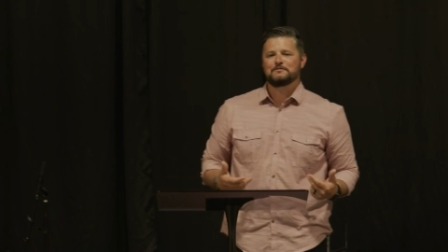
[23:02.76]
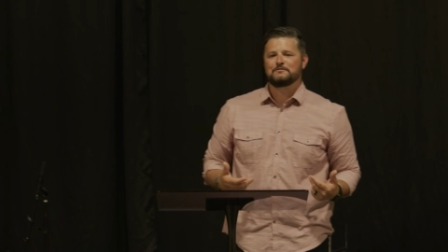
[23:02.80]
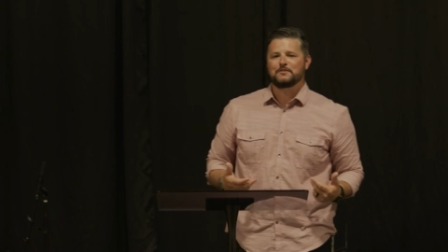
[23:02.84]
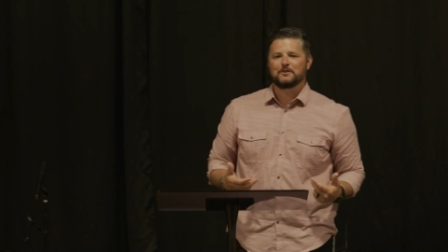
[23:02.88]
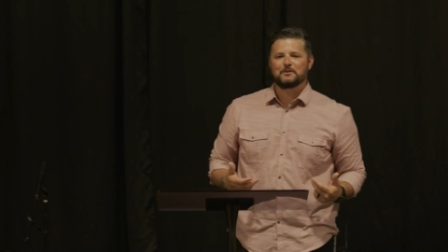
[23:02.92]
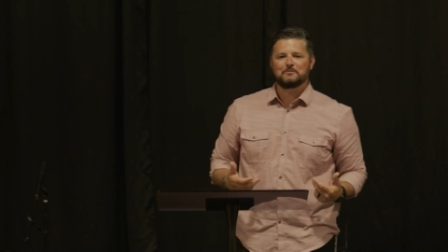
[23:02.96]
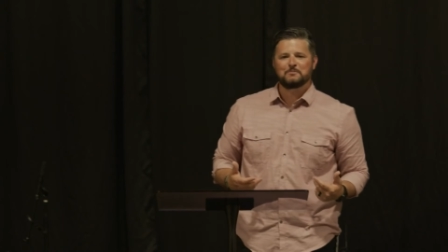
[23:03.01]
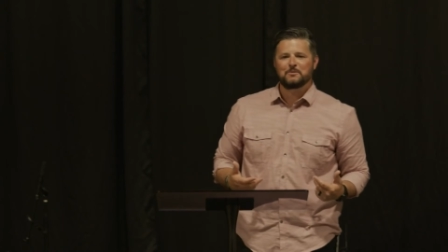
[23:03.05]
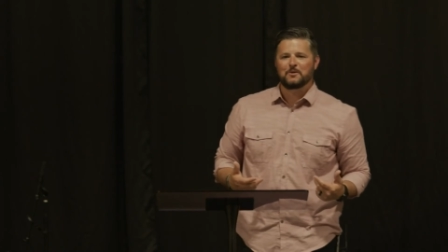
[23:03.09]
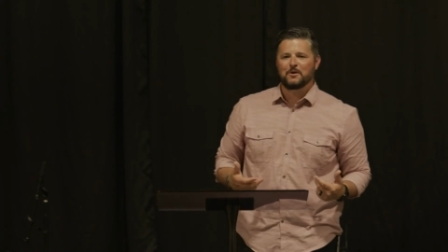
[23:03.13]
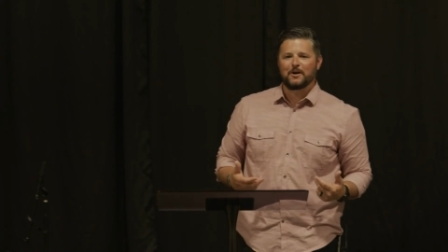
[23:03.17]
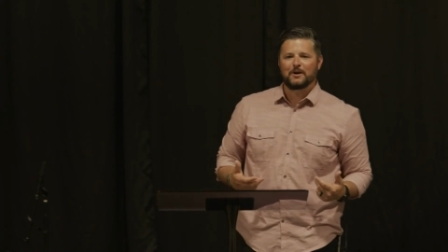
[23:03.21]
is the
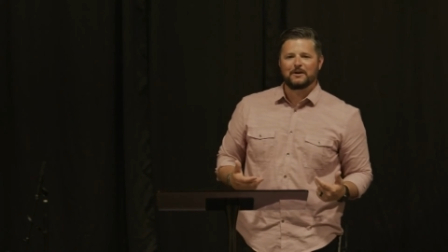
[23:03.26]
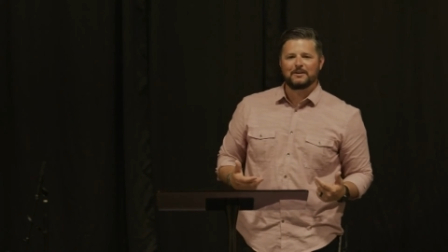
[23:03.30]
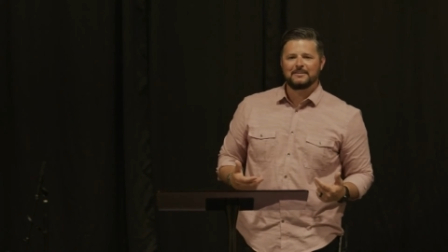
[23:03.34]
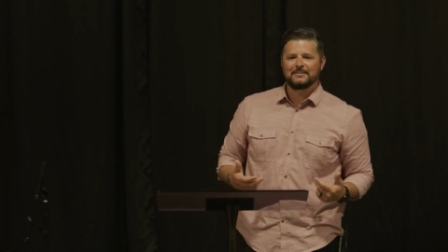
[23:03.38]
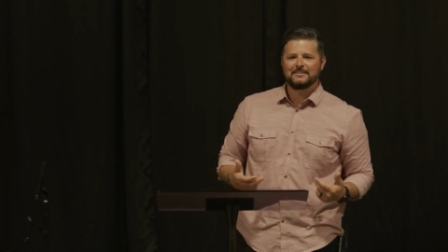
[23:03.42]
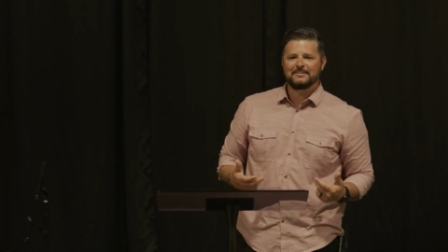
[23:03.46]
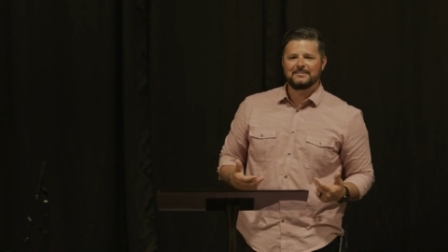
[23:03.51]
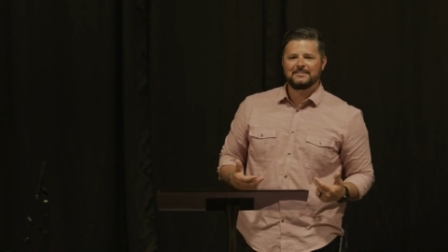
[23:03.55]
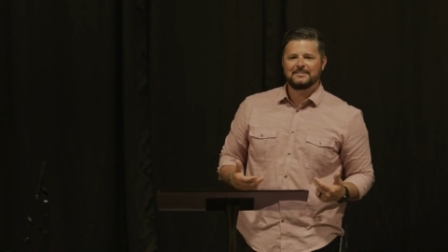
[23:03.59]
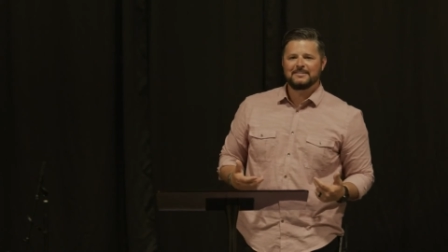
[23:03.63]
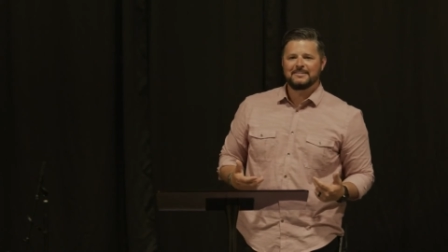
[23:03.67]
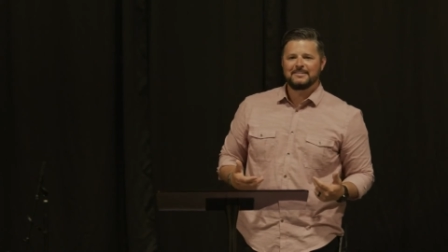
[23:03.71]
fun part.
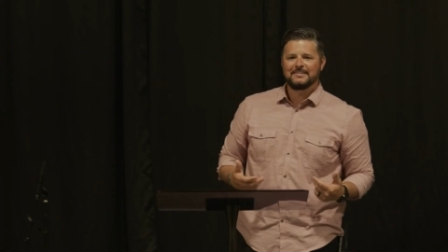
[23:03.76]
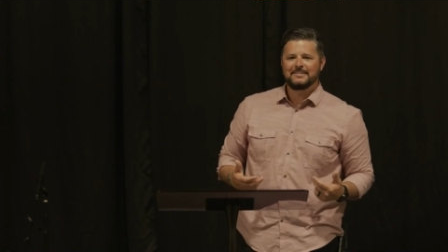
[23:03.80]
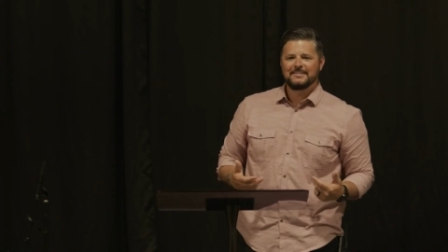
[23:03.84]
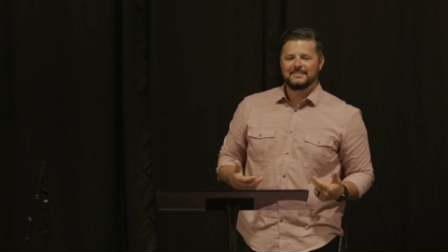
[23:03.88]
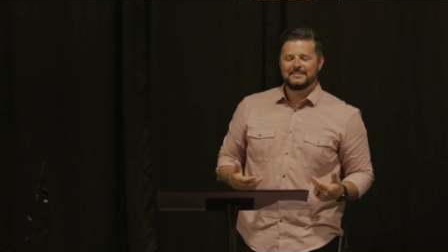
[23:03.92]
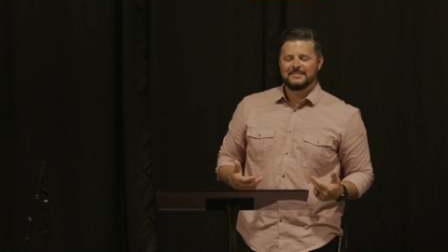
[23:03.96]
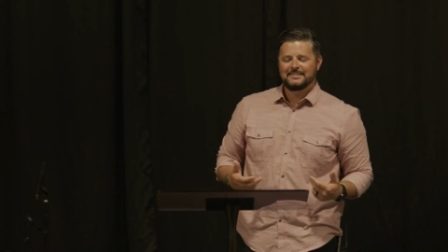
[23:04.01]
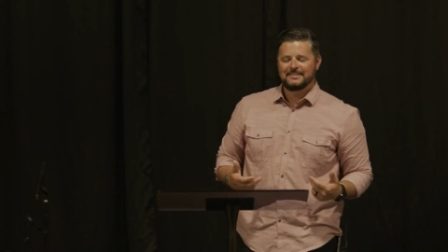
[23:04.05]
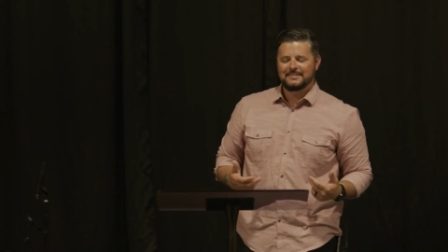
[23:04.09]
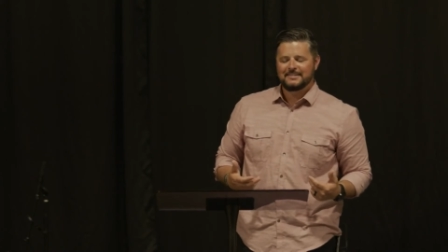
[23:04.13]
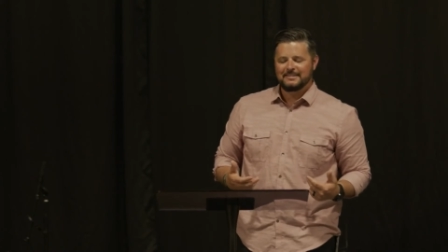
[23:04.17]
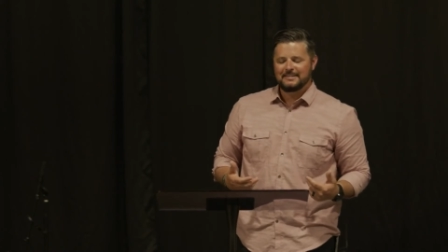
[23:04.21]

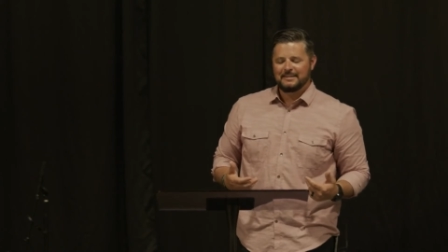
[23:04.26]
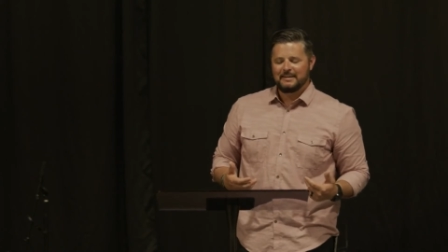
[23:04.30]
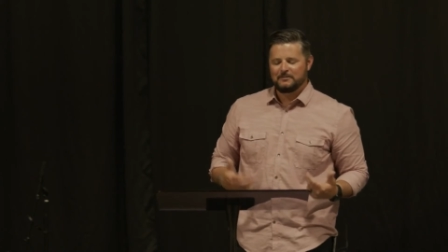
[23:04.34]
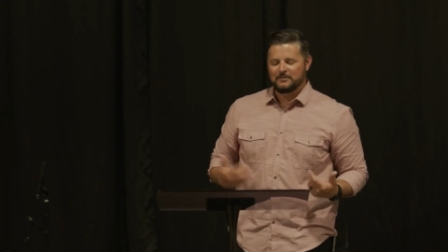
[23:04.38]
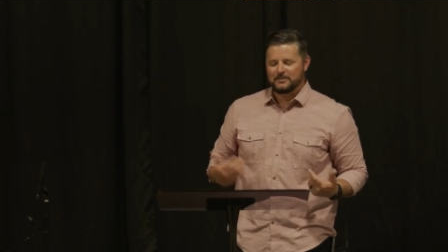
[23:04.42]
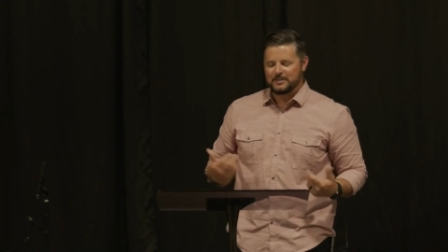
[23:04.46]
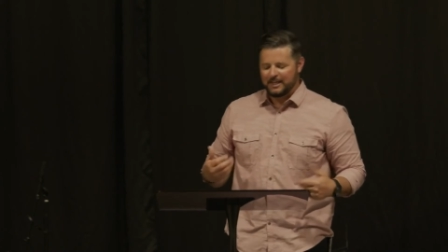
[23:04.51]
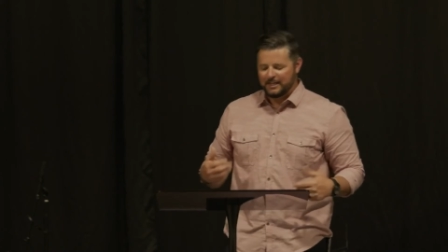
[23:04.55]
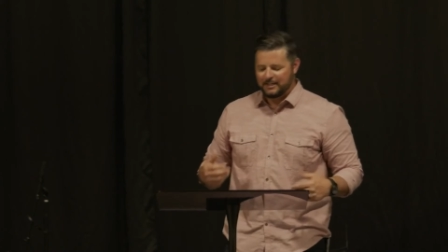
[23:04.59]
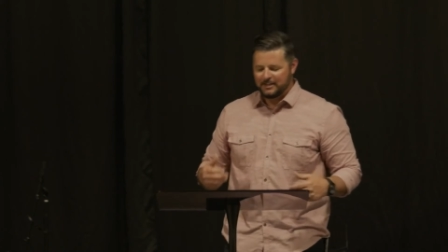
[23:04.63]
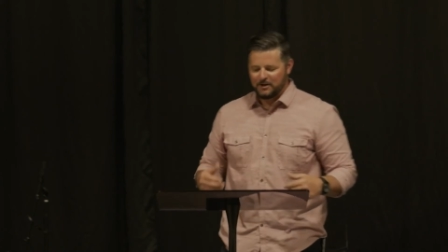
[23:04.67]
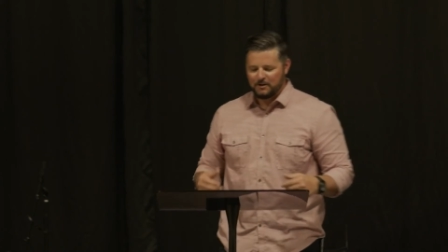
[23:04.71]

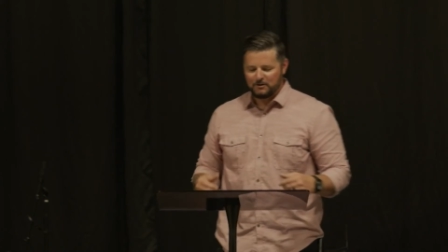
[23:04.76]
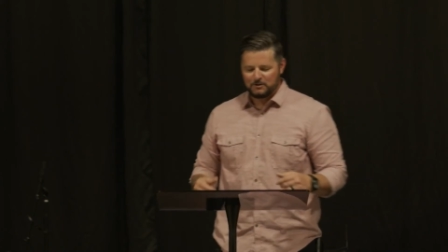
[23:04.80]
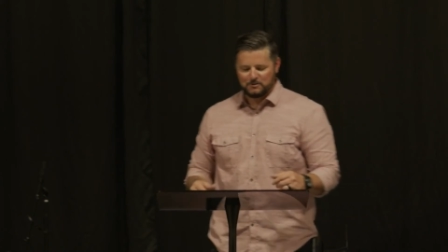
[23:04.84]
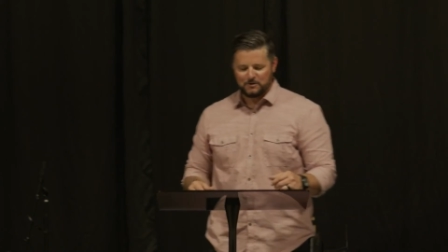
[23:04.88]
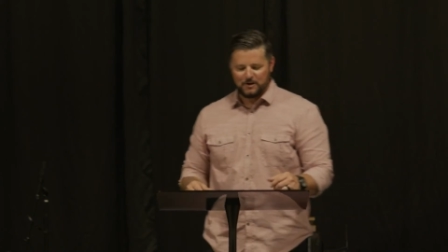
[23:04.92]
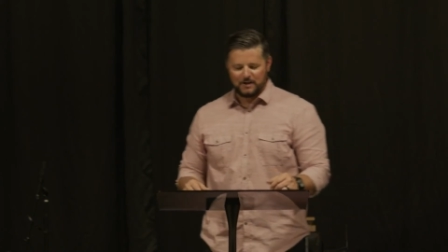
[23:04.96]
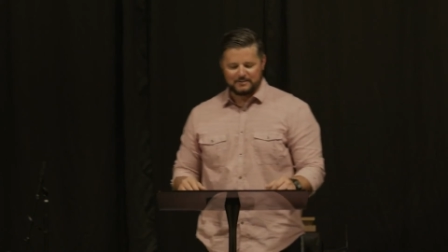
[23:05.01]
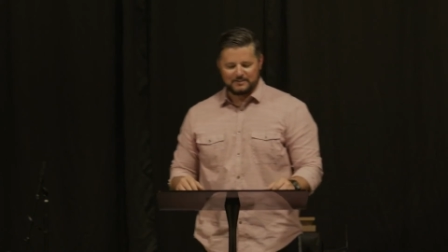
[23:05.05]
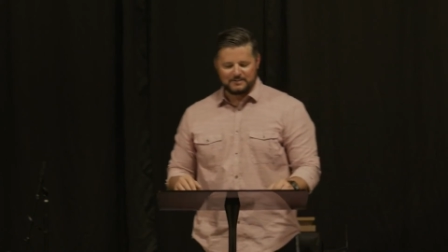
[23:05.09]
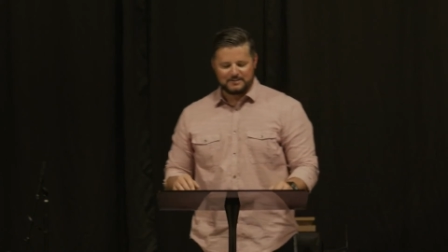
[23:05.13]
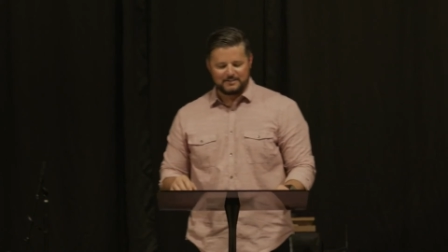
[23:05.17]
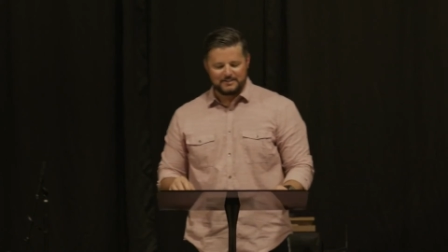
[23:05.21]
If you're taking
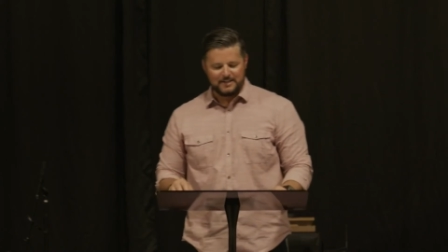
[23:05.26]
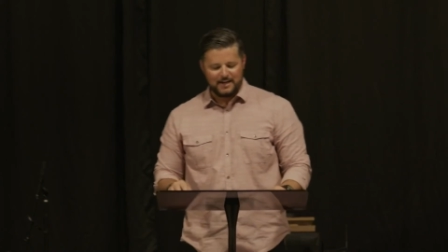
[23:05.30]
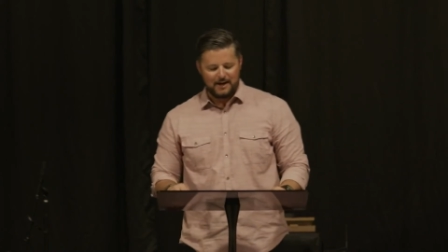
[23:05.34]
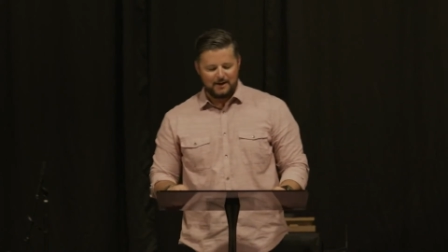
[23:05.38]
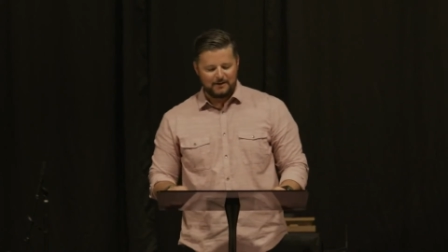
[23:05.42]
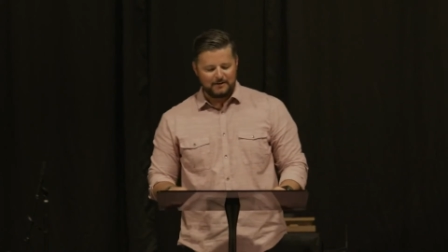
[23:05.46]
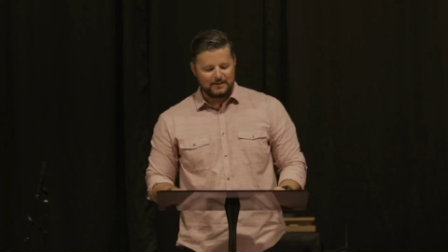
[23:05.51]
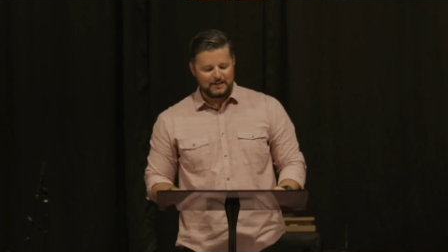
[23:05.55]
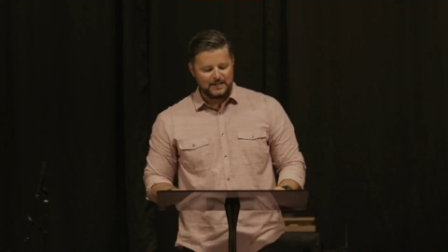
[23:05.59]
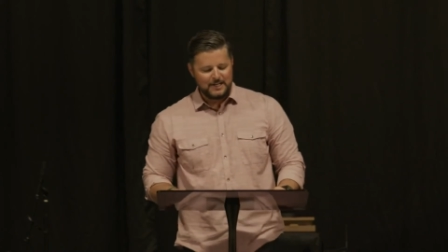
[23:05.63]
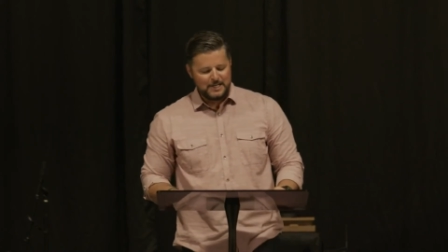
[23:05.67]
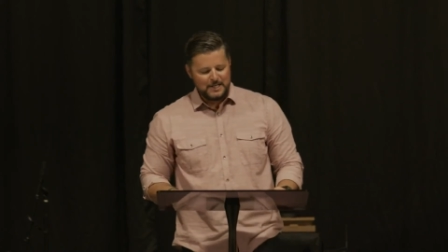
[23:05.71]
notes, write this
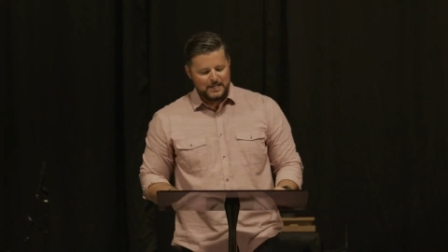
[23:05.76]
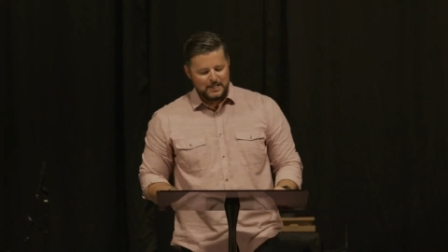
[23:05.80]
down.